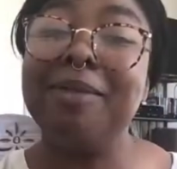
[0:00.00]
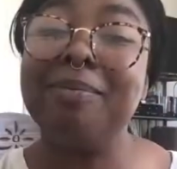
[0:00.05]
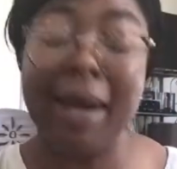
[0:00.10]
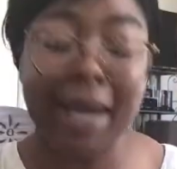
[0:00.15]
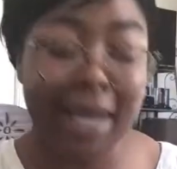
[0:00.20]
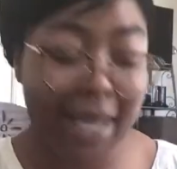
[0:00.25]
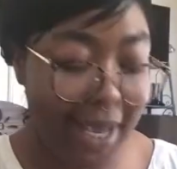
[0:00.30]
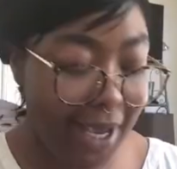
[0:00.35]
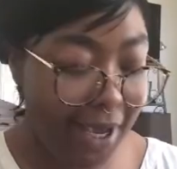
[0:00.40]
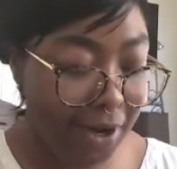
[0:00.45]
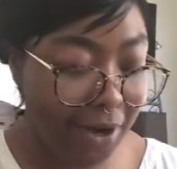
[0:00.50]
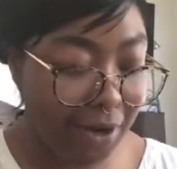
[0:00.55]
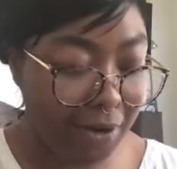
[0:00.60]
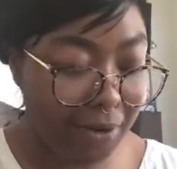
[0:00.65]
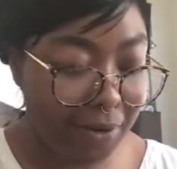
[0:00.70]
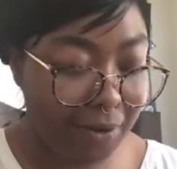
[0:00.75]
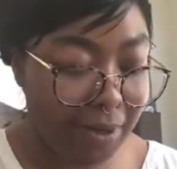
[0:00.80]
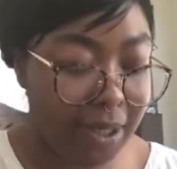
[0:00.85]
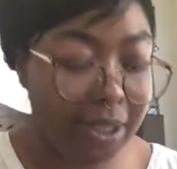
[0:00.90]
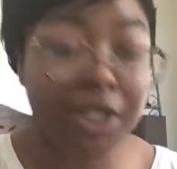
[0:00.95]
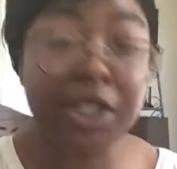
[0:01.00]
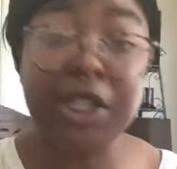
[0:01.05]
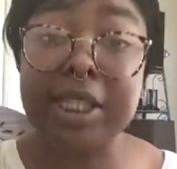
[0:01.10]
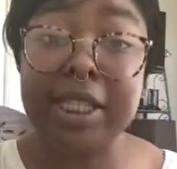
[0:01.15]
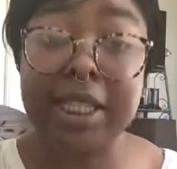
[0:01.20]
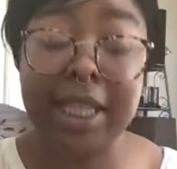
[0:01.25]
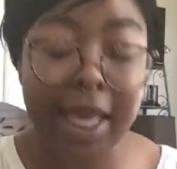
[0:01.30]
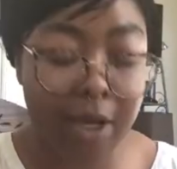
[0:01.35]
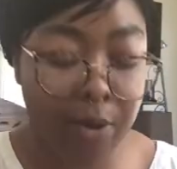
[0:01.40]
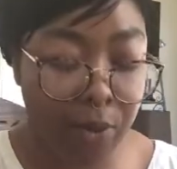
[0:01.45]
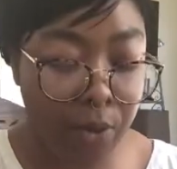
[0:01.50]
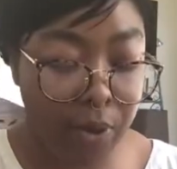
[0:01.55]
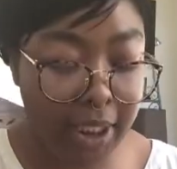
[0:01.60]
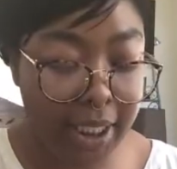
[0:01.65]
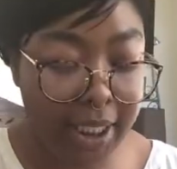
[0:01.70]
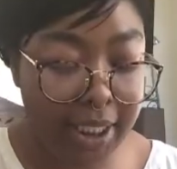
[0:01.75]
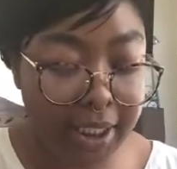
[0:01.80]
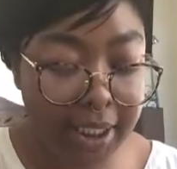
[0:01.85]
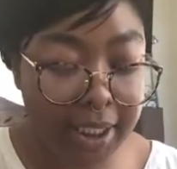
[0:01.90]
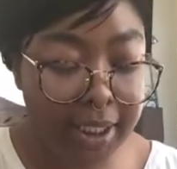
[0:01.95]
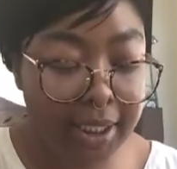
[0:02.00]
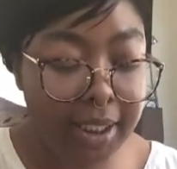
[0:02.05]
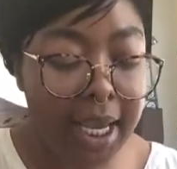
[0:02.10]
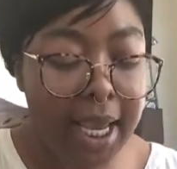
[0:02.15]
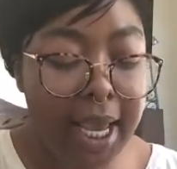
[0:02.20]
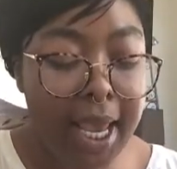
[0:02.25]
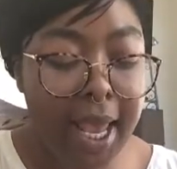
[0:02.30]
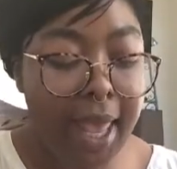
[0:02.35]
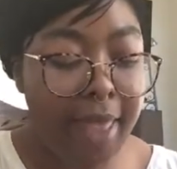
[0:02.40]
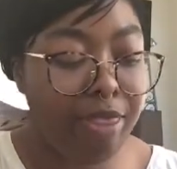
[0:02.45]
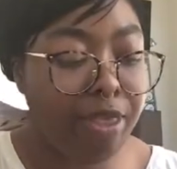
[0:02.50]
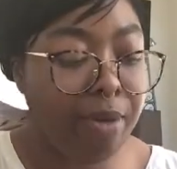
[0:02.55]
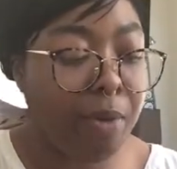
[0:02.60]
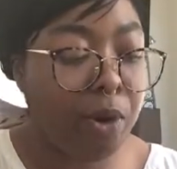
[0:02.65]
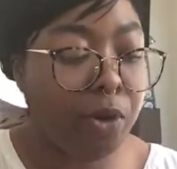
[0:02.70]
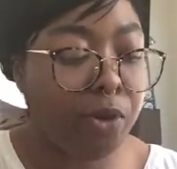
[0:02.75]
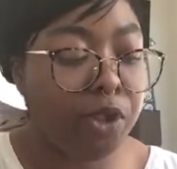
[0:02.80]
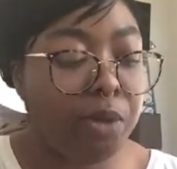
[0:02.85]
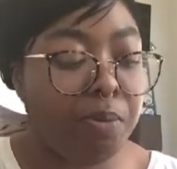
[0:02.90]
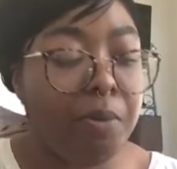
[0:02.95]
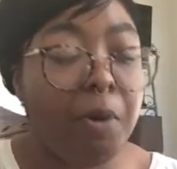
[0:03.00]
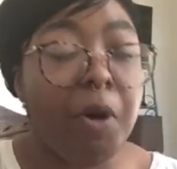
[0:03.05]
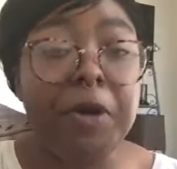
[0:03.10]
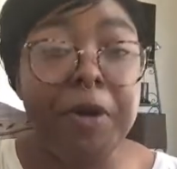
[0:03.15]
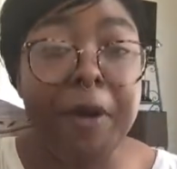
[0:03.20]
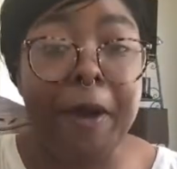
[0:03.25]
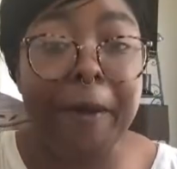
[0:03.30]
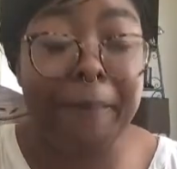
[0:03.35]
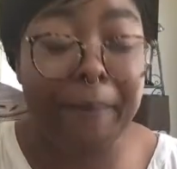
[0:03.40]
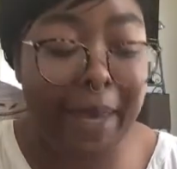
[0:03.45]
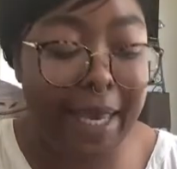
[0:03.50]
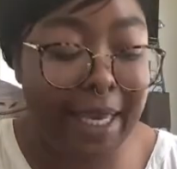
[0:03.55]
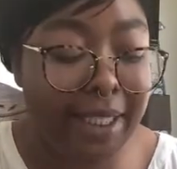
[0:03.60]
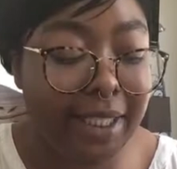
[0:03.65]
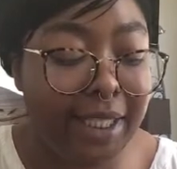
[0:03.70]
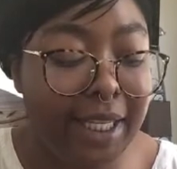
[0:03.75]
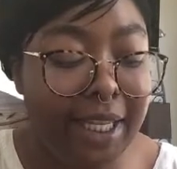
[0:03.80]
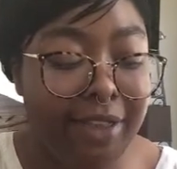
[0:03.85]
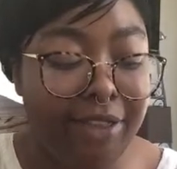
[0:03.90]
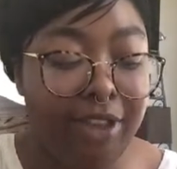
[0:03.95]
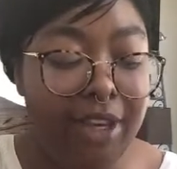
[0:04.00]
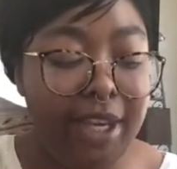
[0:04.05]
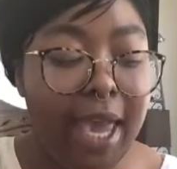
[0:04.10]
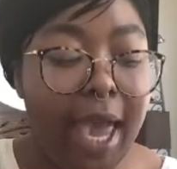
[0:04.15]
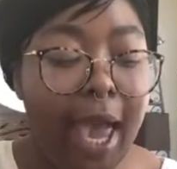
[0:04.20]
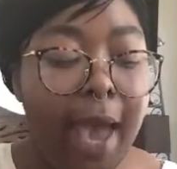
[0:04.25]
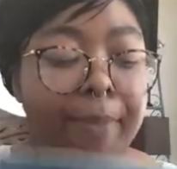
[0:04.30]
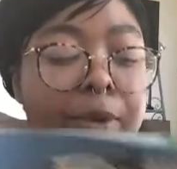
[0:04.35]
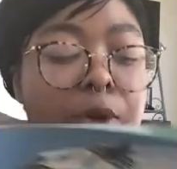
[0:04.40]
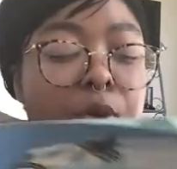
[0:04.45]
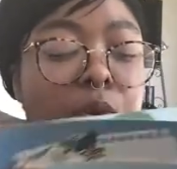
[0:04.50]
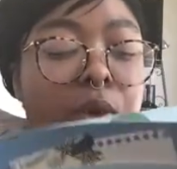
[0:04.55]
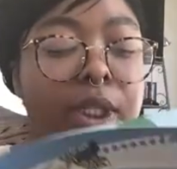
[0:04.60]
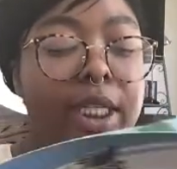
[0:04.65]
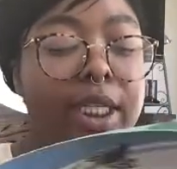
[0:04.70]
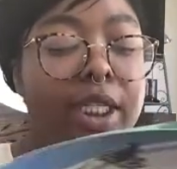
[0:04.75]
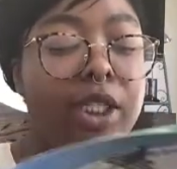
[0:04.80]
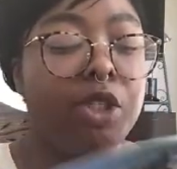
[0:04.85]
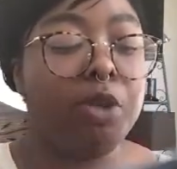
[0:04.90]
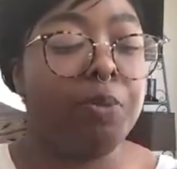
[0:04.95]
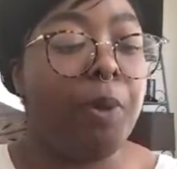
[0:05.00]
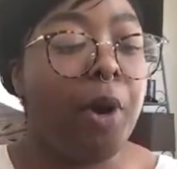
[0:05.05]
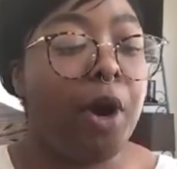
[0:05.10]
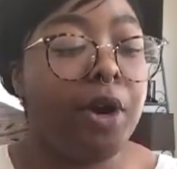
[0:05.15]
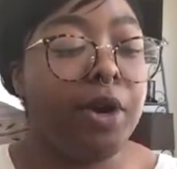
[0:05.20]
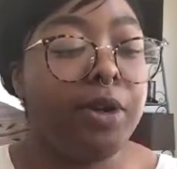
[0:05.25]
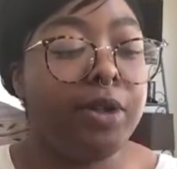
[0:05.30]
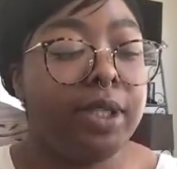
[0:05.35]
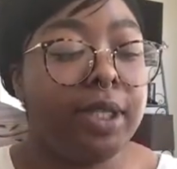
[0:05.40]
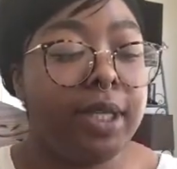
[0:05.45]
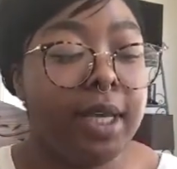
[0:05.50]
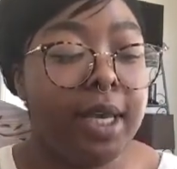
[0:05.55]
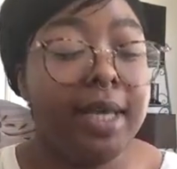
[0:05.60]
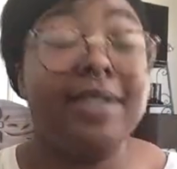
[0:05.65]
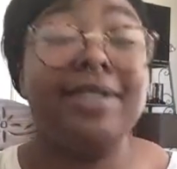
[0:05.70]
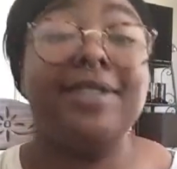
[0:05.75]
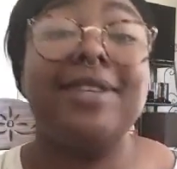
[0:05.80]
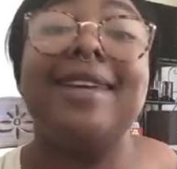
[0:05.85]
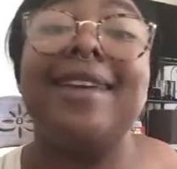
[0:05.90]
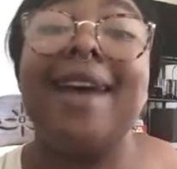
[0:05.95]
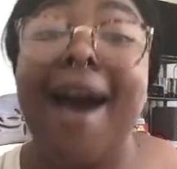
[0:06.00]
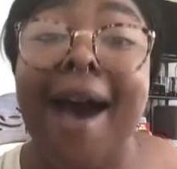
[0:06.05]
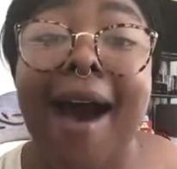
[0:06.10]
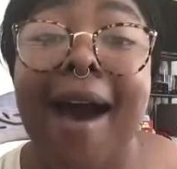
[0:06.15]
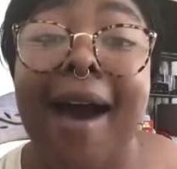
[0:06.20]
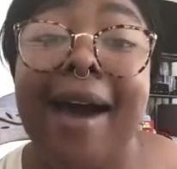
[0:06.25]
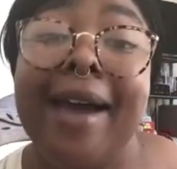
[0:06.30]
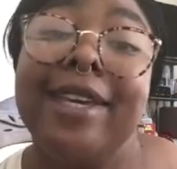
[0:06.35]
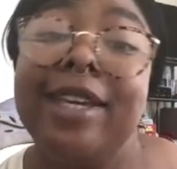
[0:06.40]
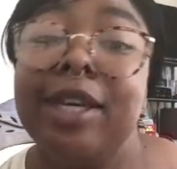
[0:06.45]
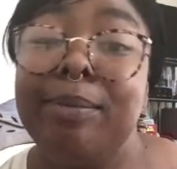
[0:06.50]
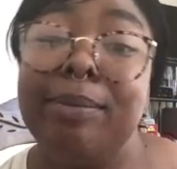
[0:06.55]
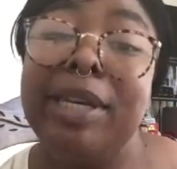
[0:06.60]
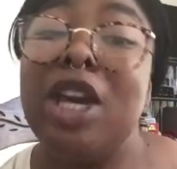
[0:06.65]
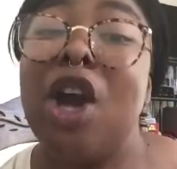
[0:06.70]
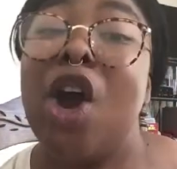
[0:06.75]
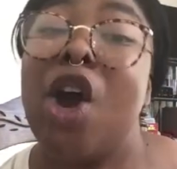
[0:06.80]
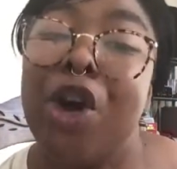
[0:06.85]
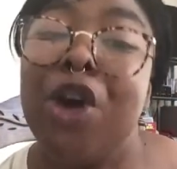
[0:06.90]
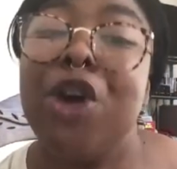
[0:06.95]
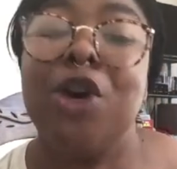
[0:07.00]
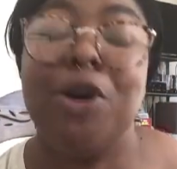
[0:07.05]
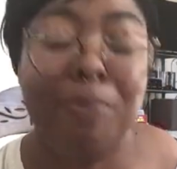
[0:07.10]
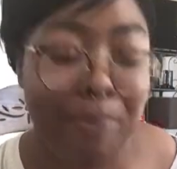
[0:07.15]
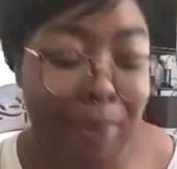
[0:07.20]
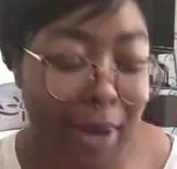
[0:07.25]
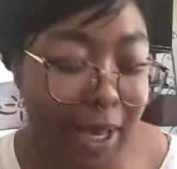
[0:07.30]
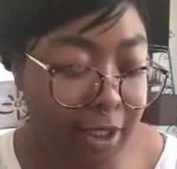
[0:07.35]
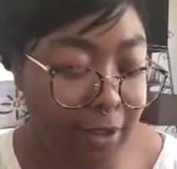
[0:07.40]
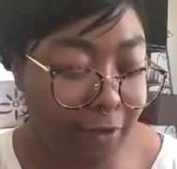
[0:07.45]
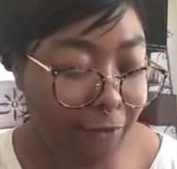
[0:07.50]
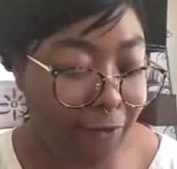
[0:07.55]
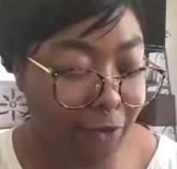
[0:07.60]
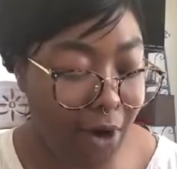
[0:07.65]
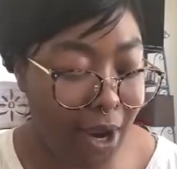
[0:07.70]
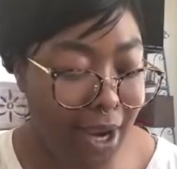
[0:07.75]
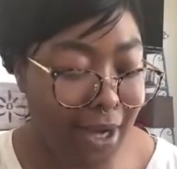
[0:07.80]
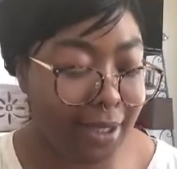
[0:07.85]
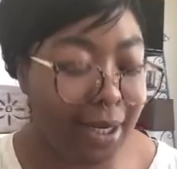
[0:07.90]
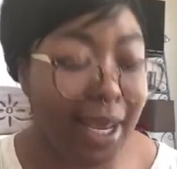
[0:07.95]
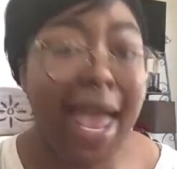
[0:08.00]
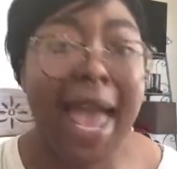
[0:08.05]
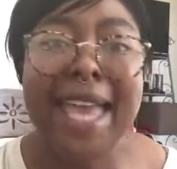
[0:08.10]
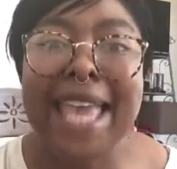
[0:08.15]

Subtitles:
my hair, just like Rolinda's, and the most amazing thing happened. Rolinda Sparks said I could be her best friend.